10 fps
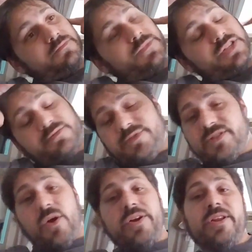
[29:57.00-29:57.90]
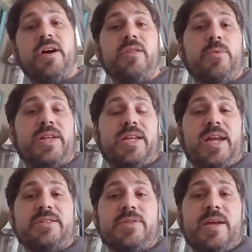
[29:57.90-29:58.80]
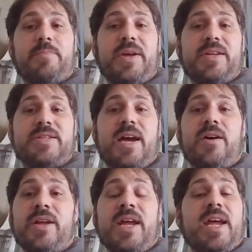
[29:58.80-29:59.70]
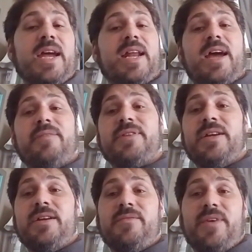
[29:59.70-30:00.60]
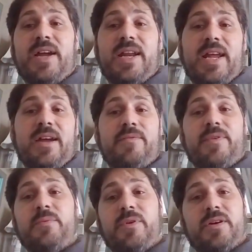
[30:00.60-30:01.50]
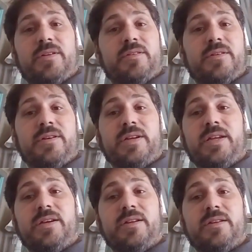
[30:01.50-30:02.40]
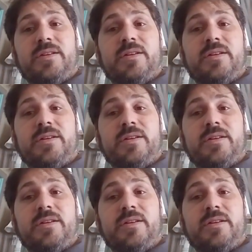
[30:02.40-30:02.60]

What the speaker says: just start another one and cancel that page out and have to invite everyone again,